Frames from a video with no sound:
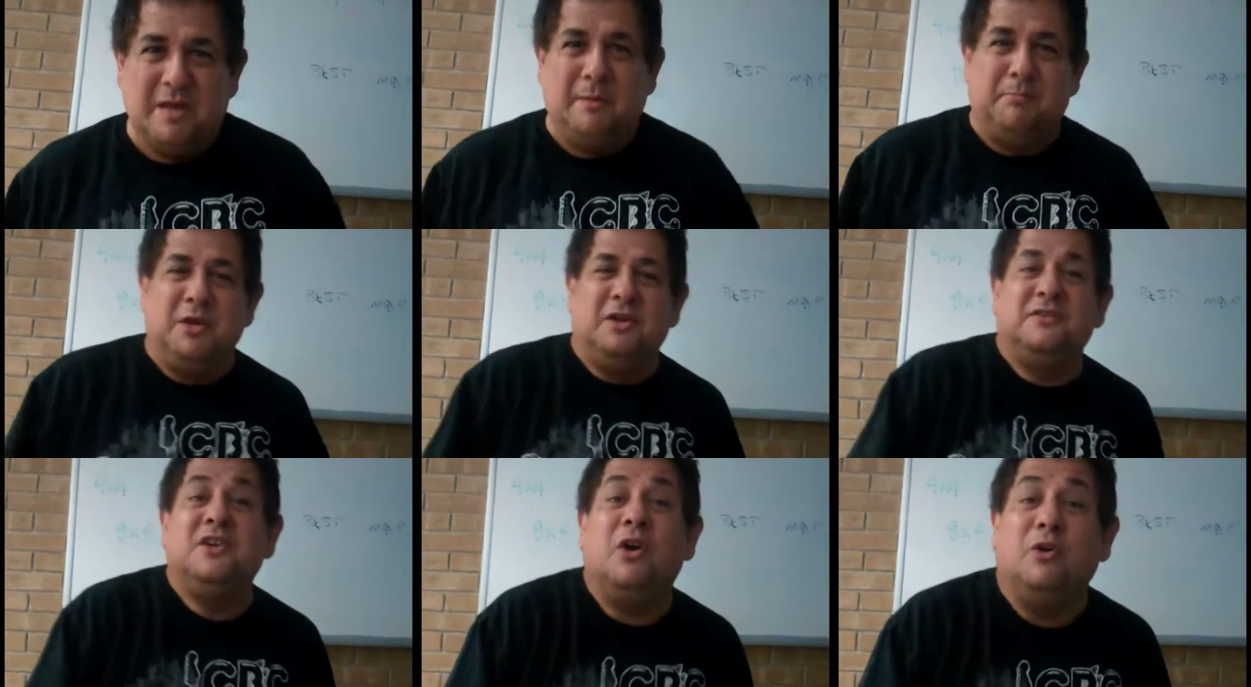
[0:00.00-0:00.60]

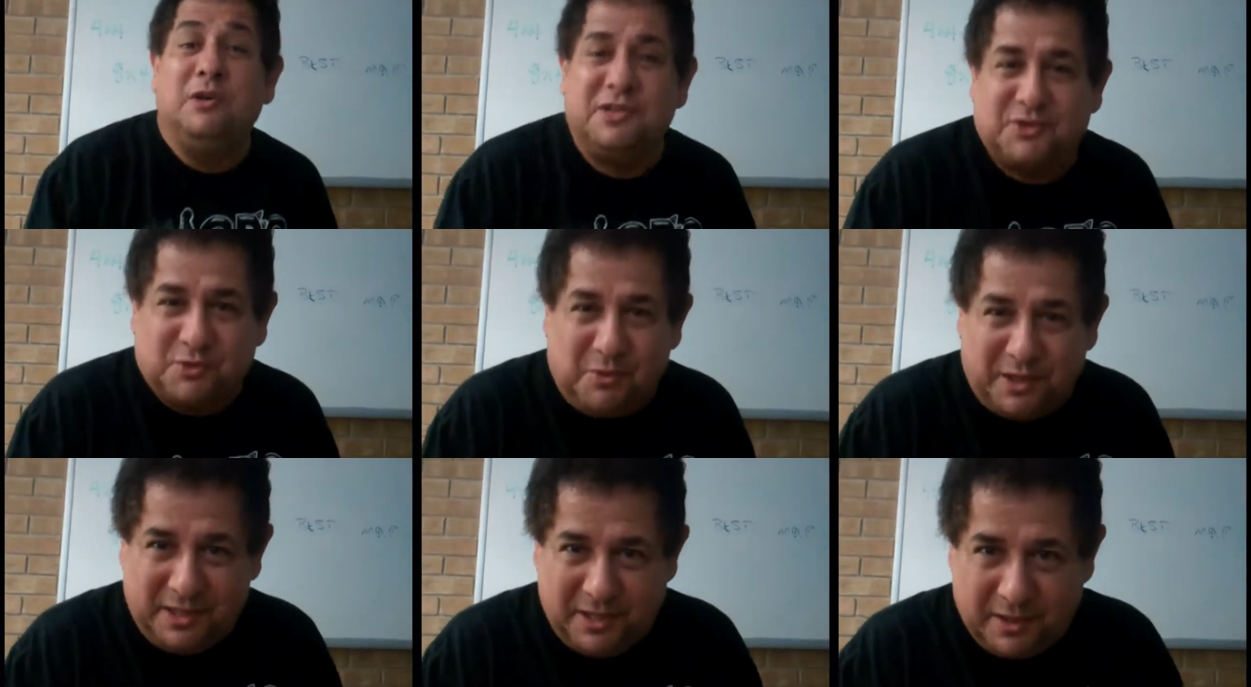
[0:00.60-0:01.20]
Being the oldest
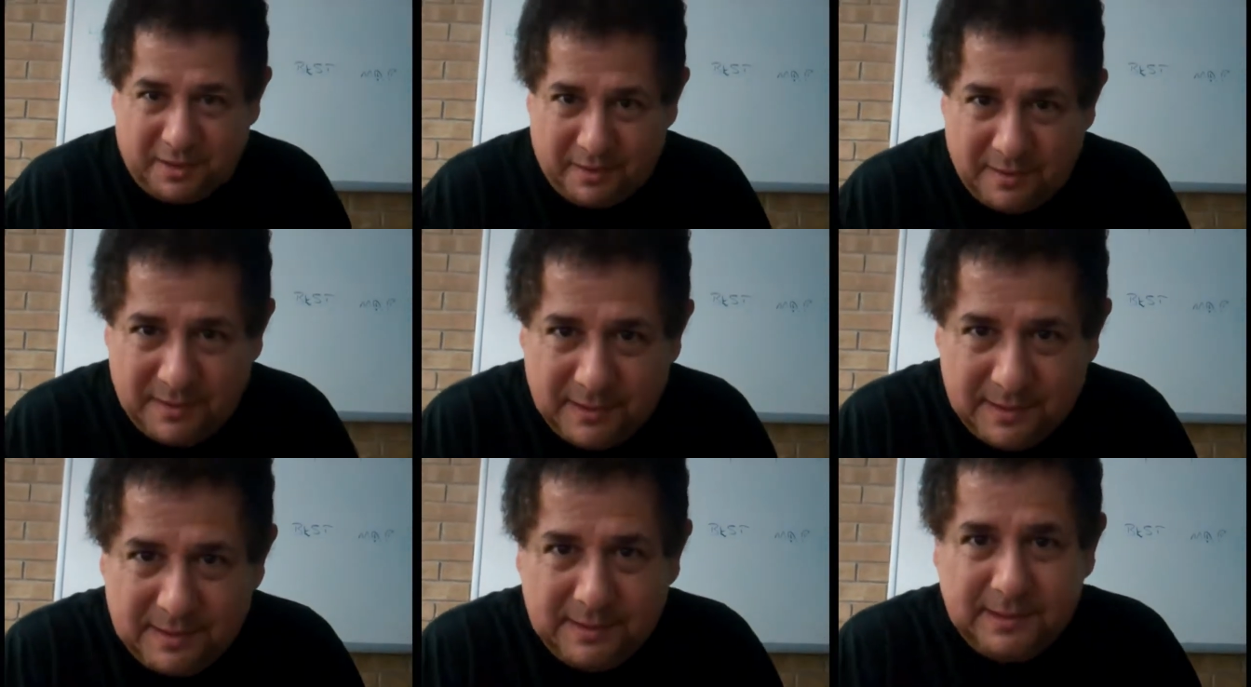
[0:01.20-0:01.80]
one here,
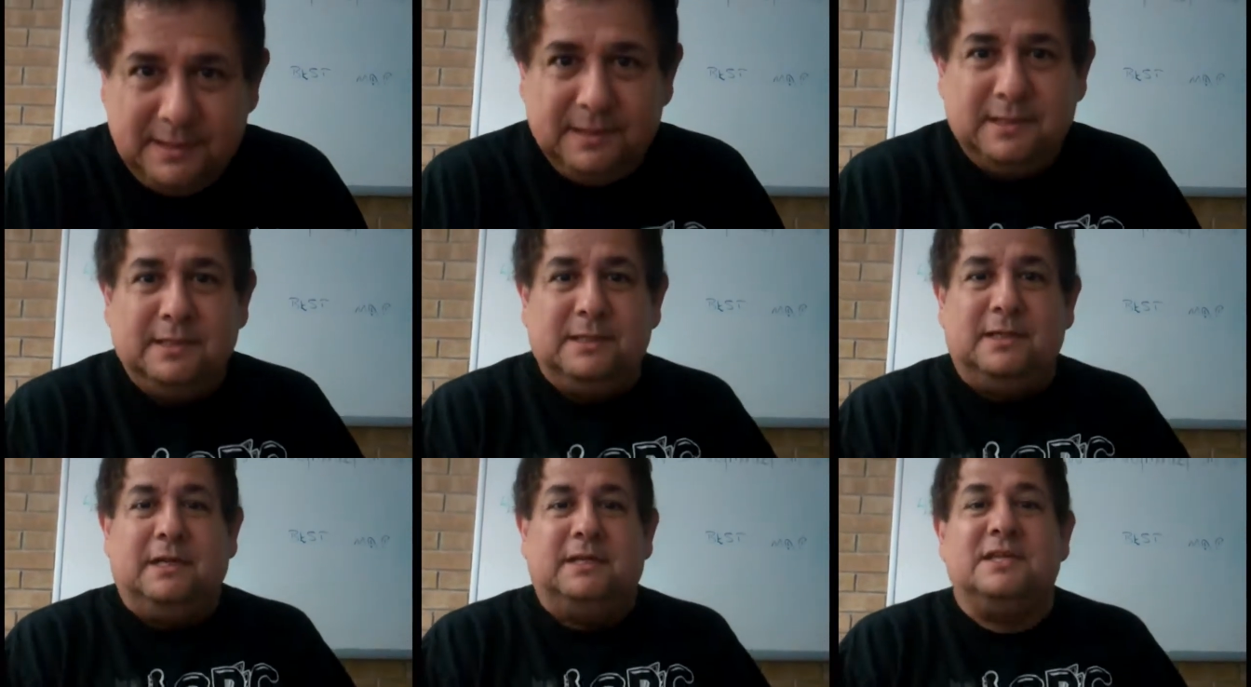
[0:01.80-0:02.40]

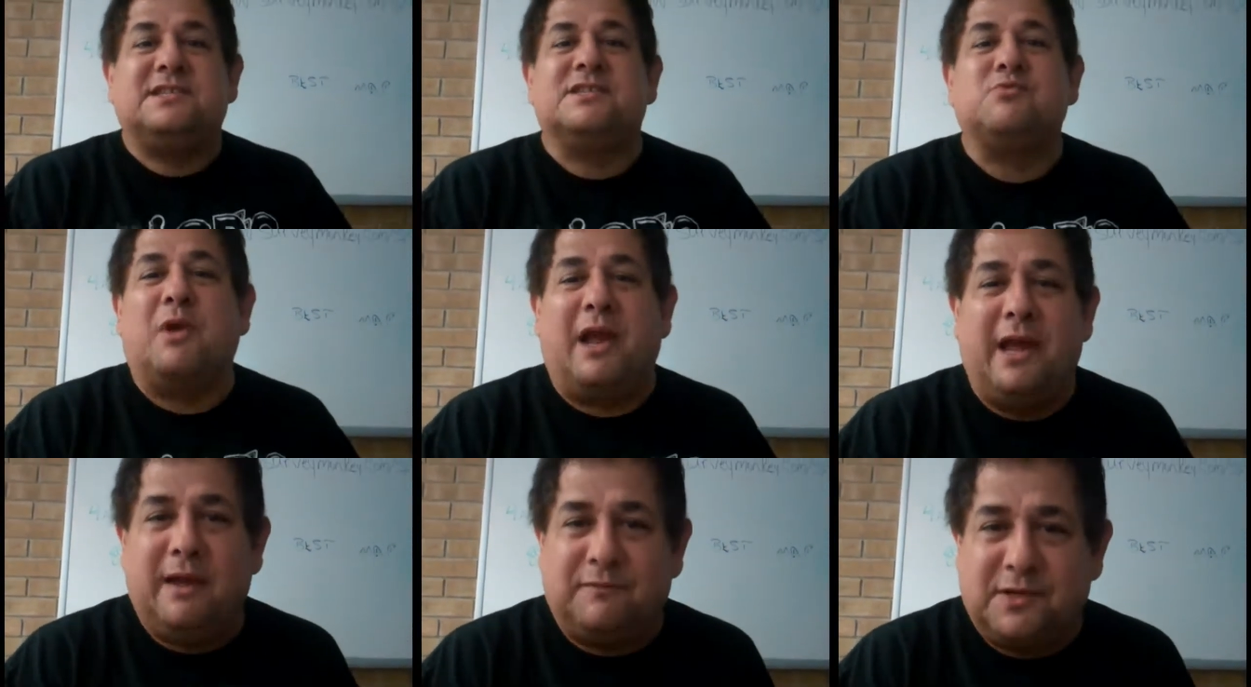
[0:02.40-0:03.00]
this is what
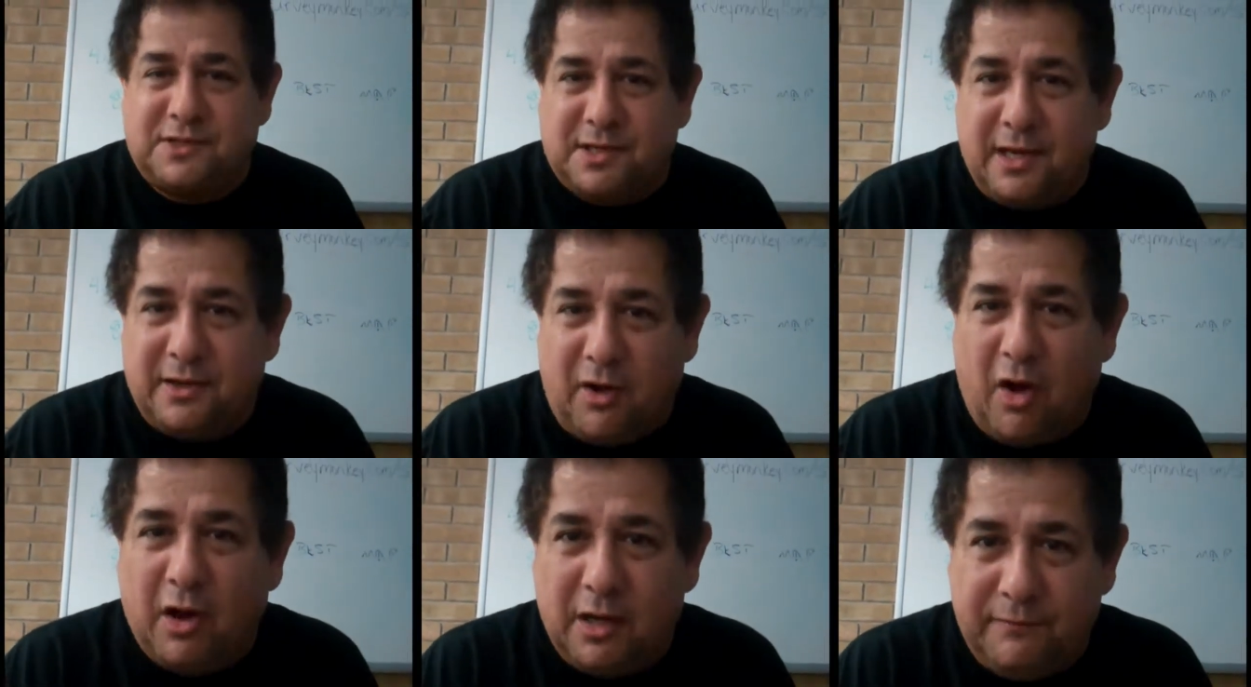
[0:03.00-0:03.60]
I have to say to
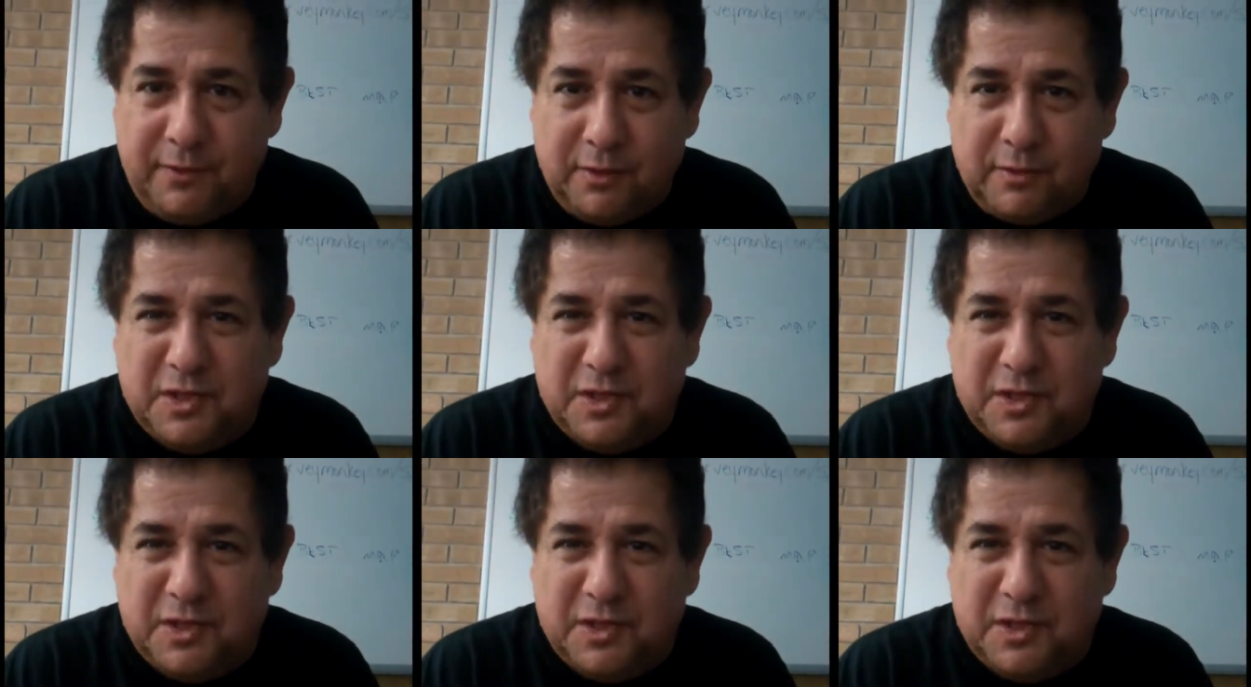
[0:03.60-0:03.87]
all of